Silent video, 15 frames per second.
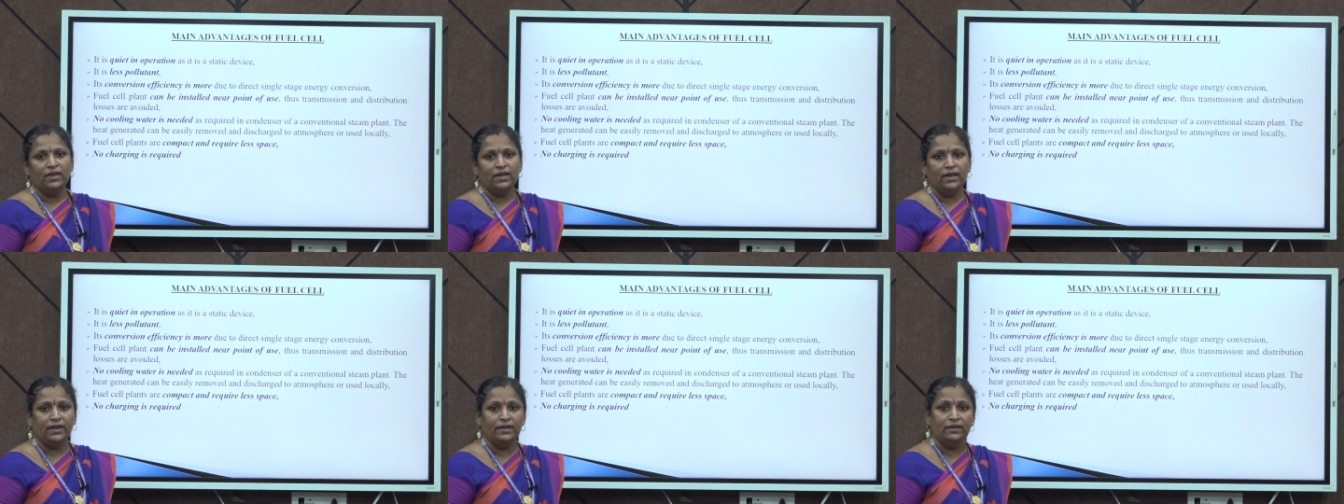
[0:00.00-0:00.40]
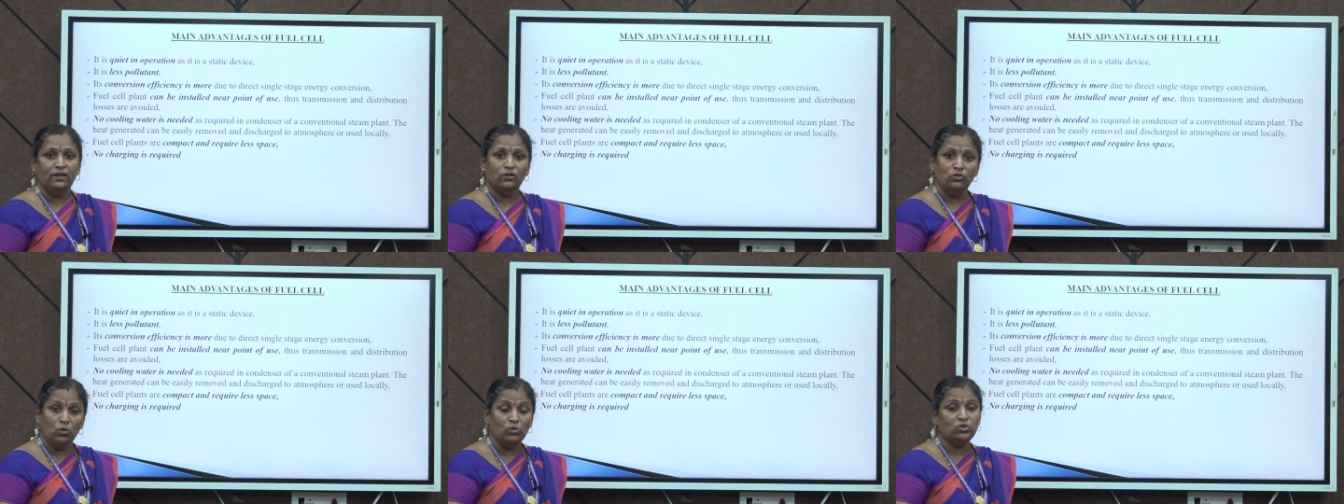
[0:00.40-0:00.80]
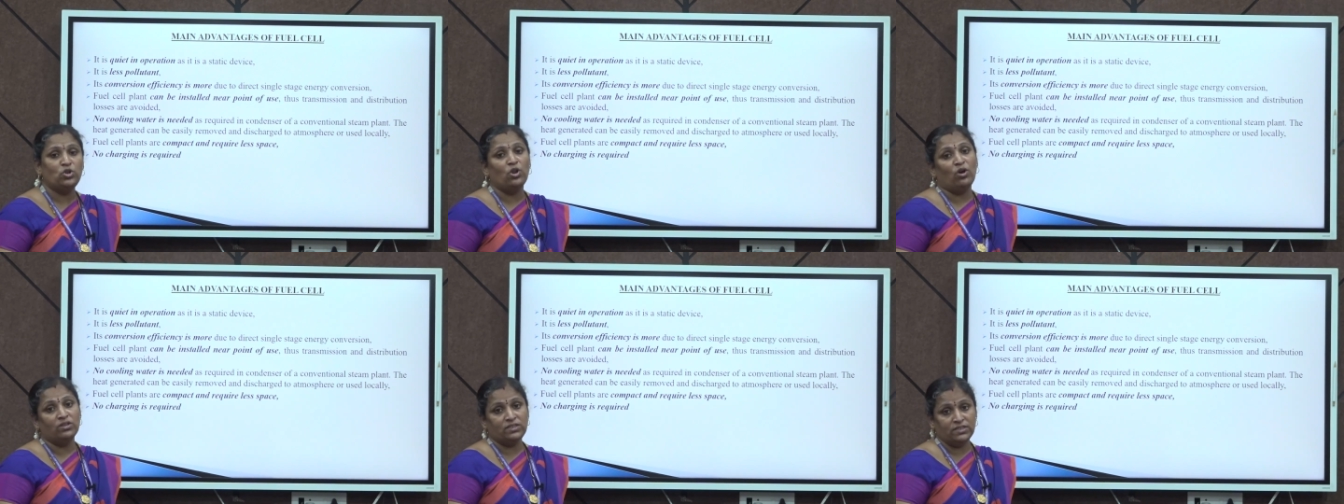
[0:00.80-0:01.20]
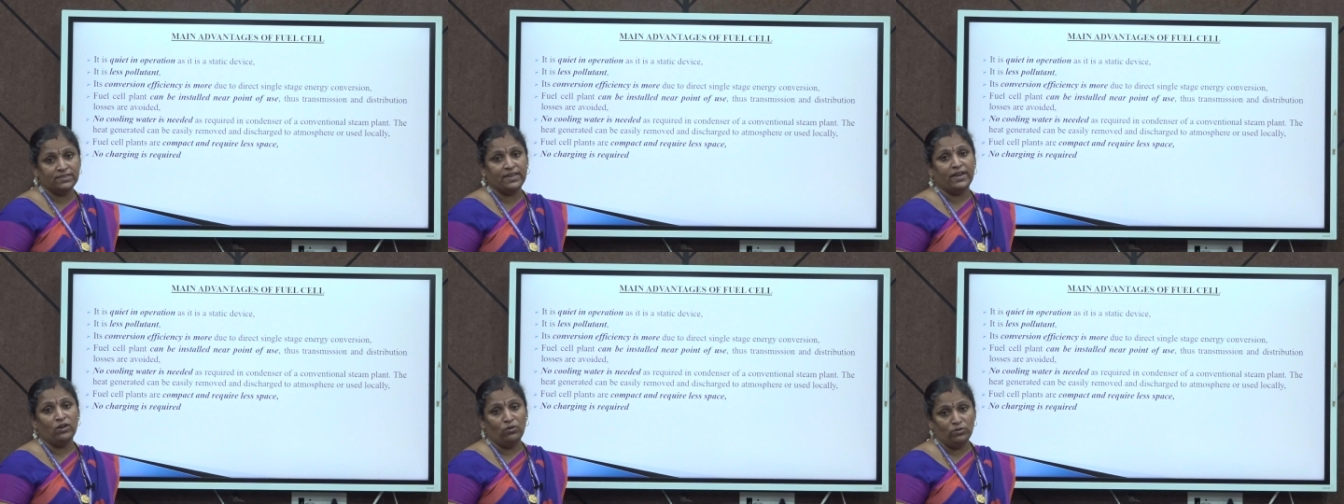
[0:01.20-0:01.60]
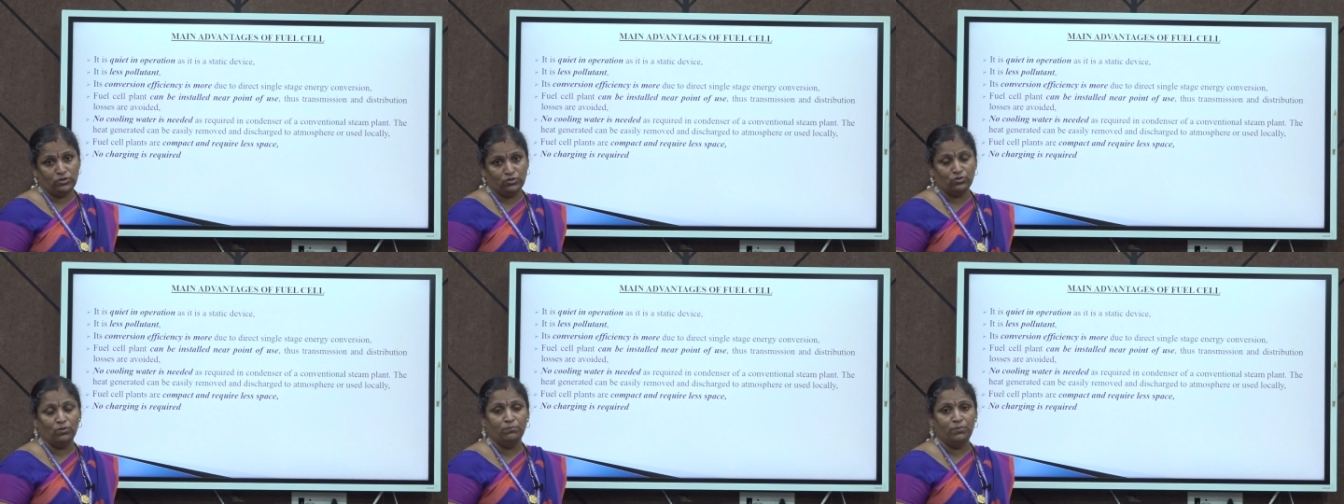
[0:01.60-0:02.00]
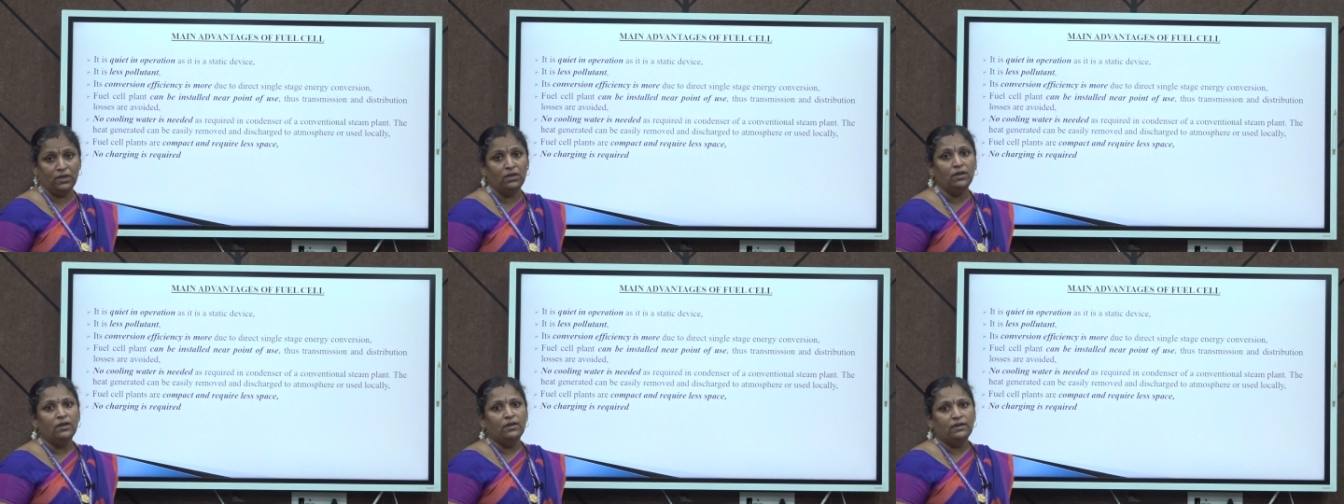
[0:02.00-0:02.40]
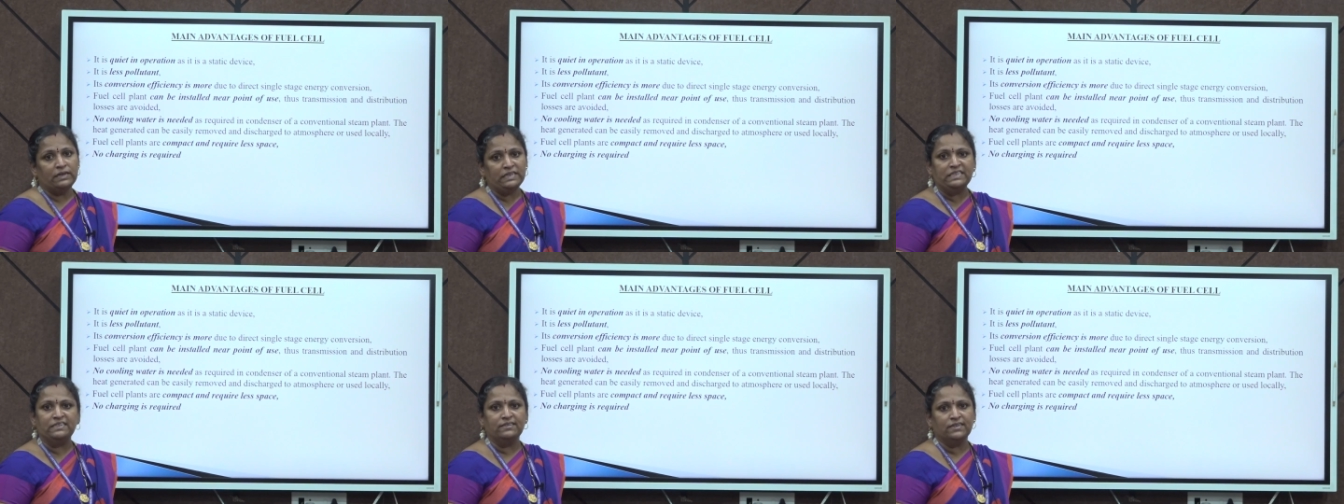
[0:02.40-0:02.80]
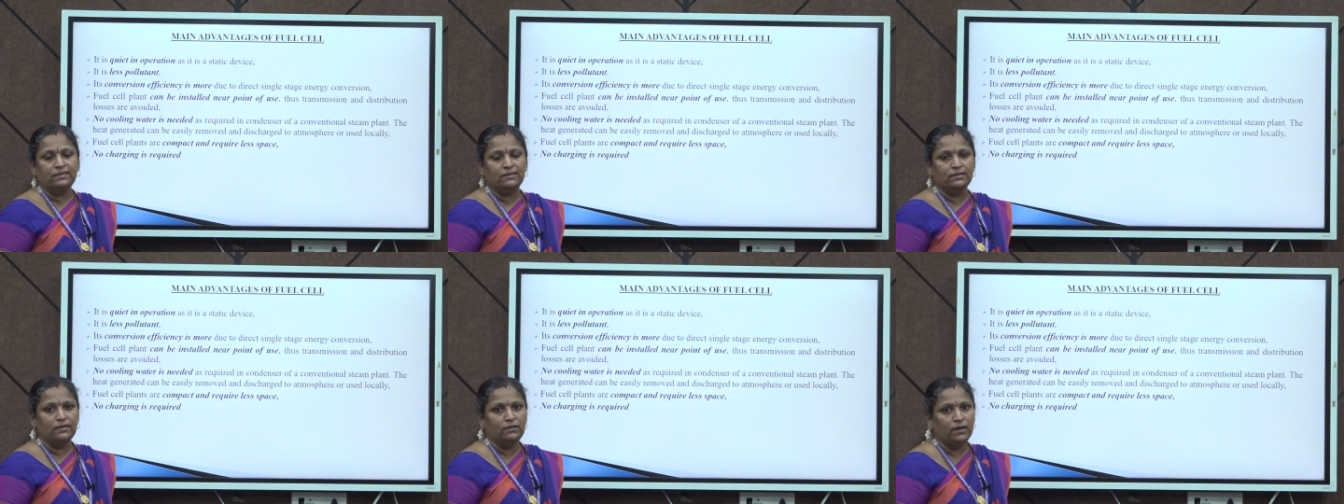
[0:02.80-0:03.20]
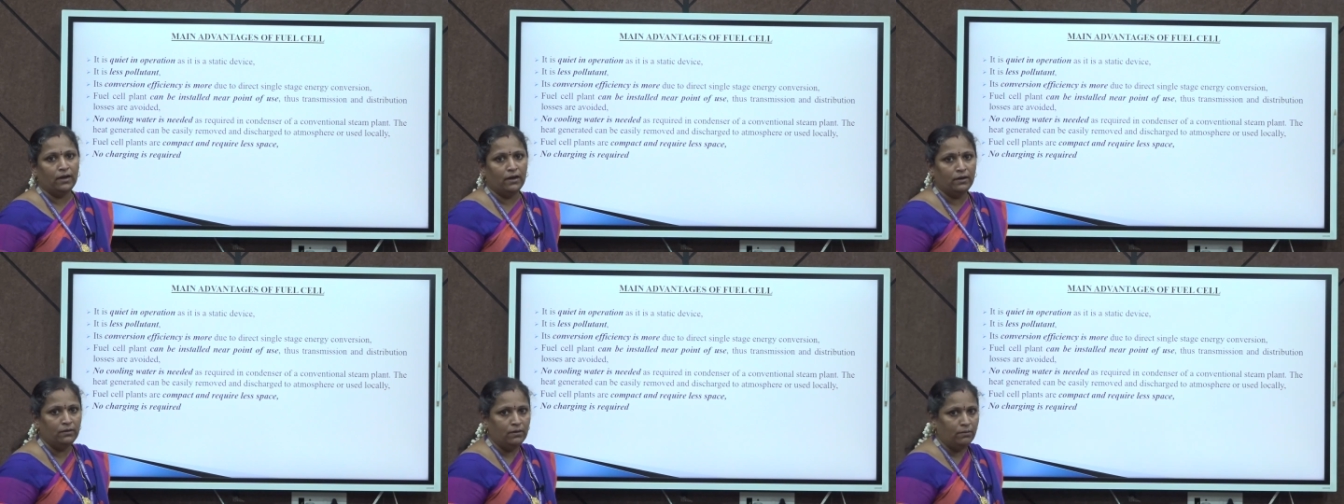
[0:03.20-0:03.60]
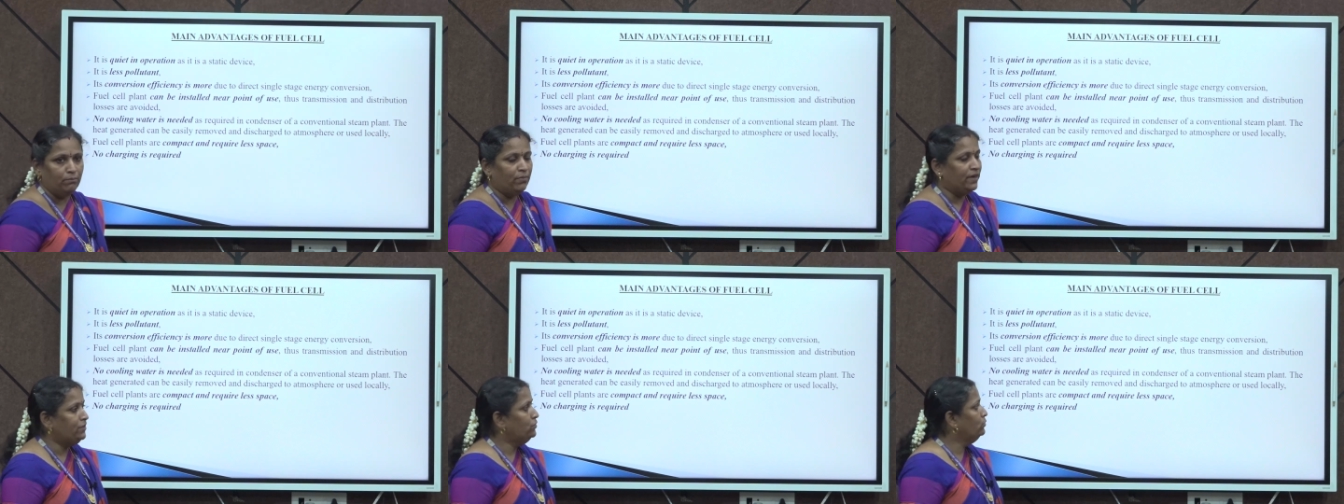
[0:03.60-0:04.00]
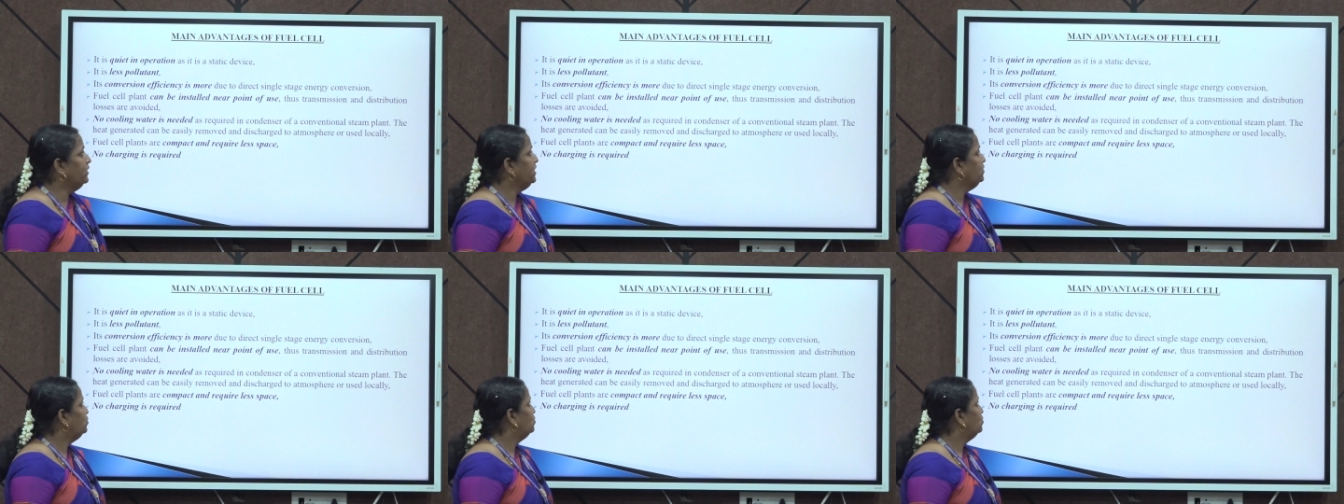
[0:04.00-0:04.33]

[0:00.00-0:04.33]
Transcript: and uh, those losses can also be restricted uh, by doing